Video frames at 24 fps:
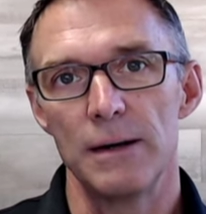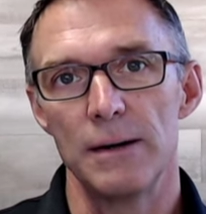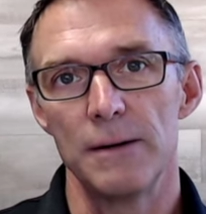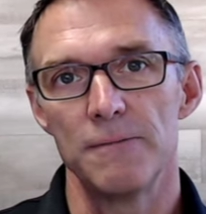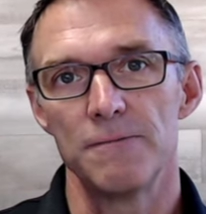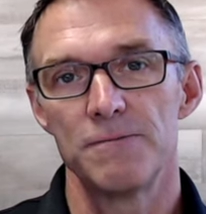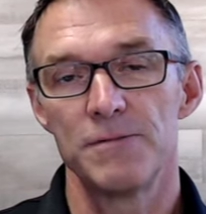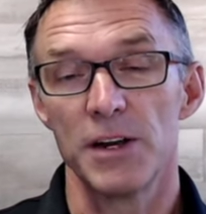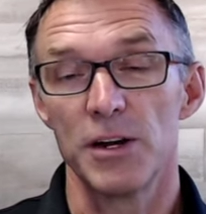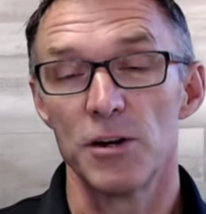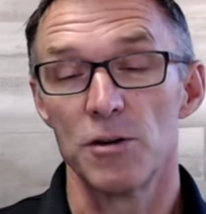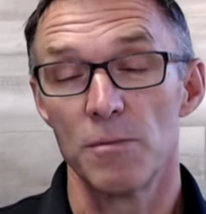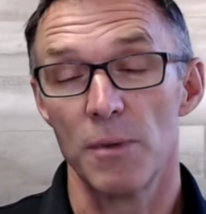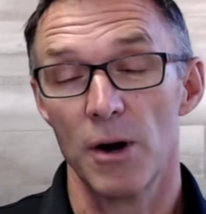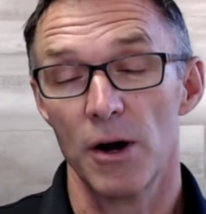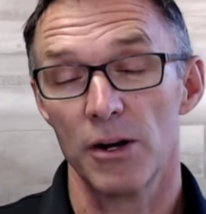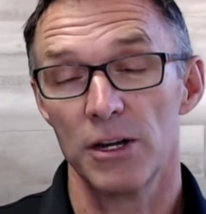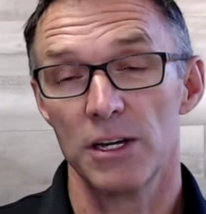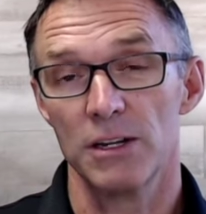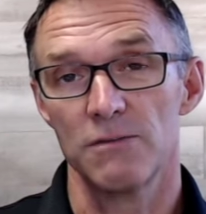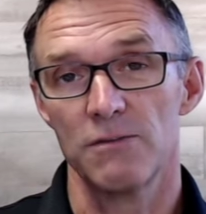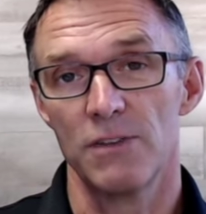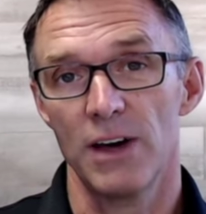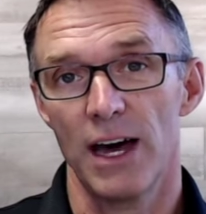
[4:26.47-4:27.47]
fair
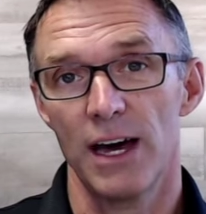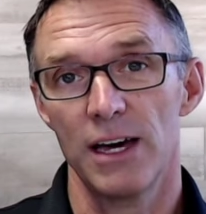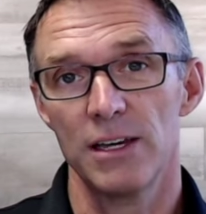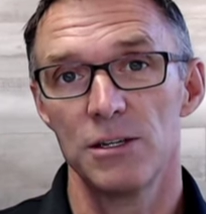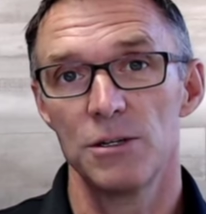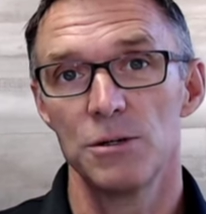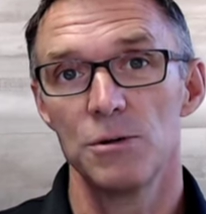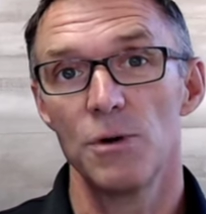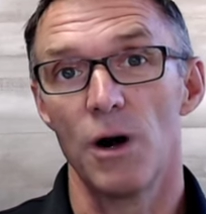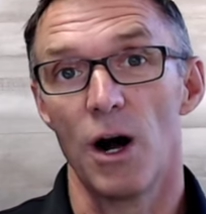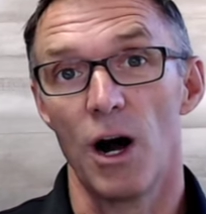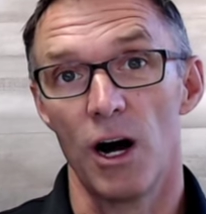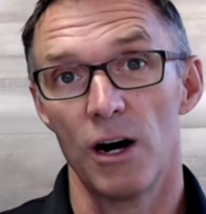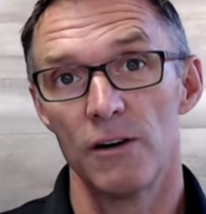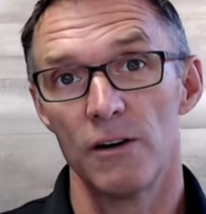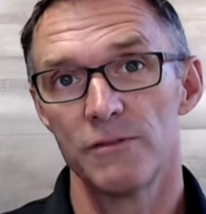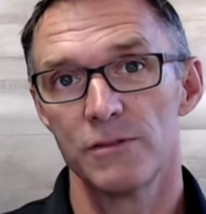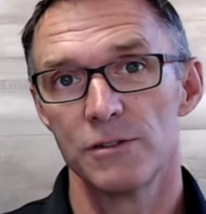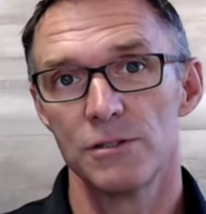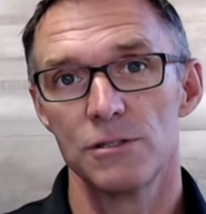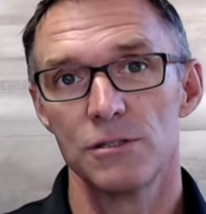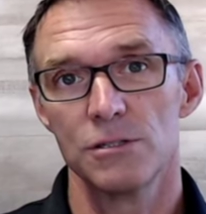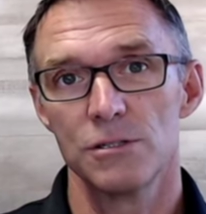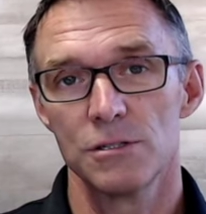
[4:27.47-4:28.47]
market value
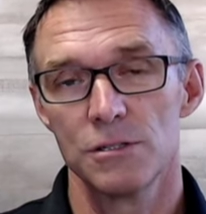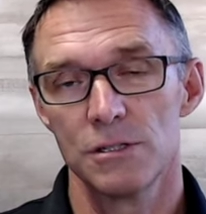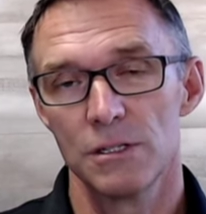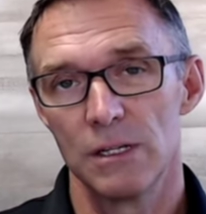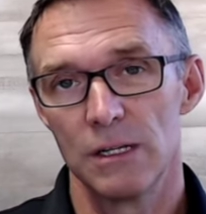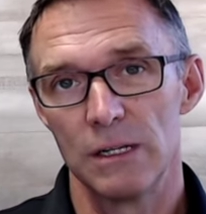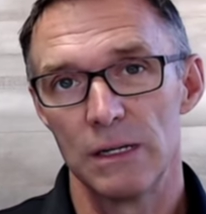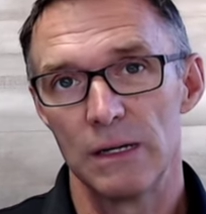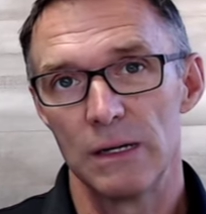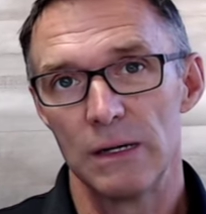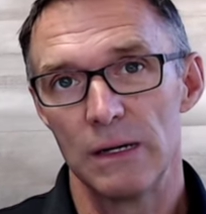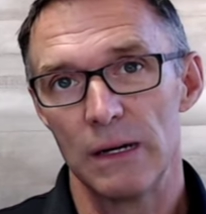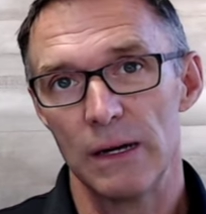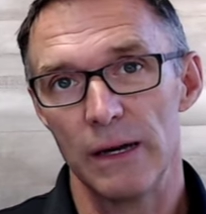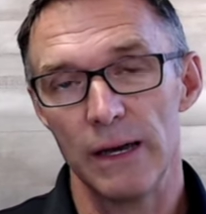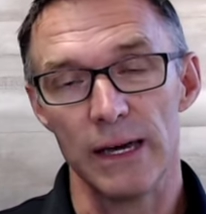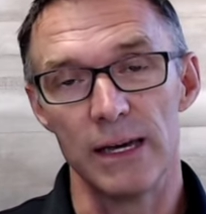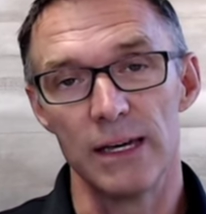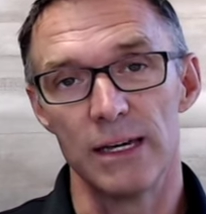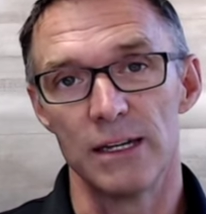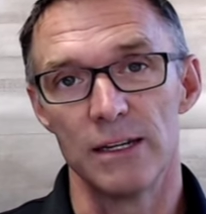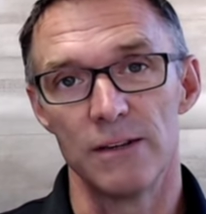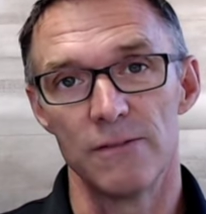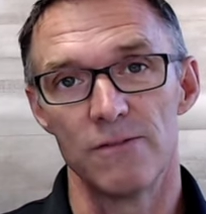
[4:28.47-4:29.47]
offers
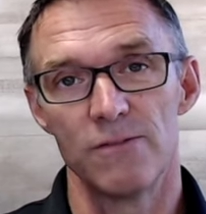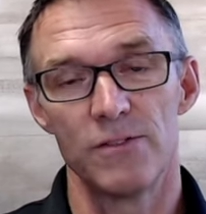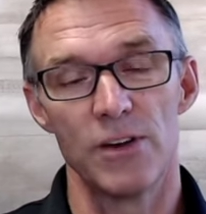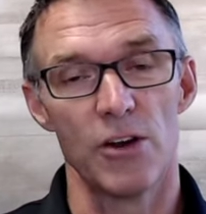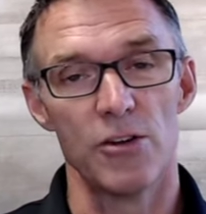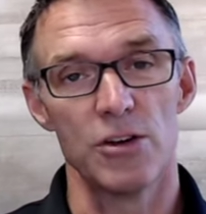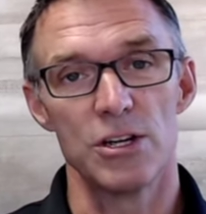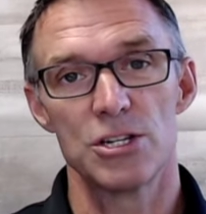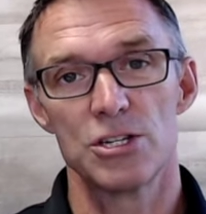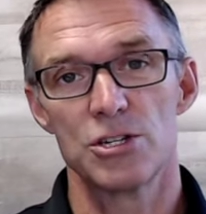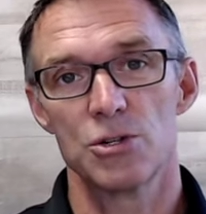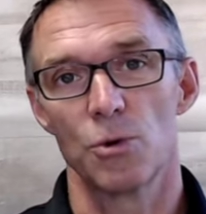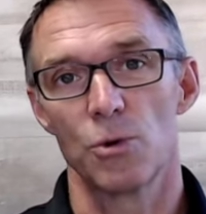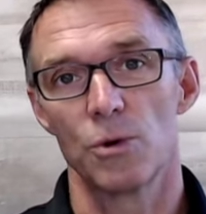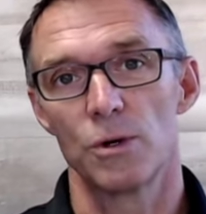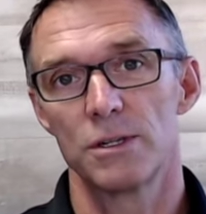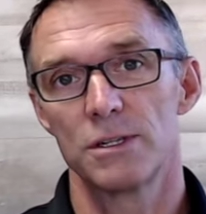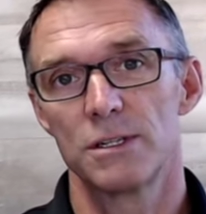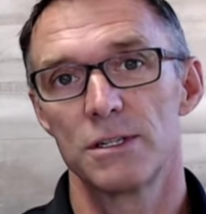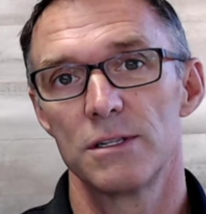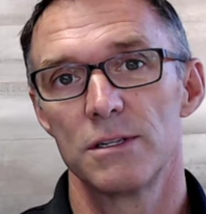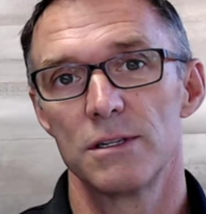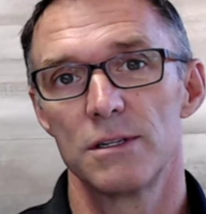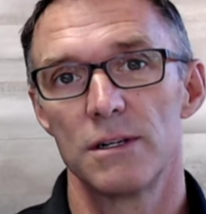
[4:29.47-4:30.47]
in very short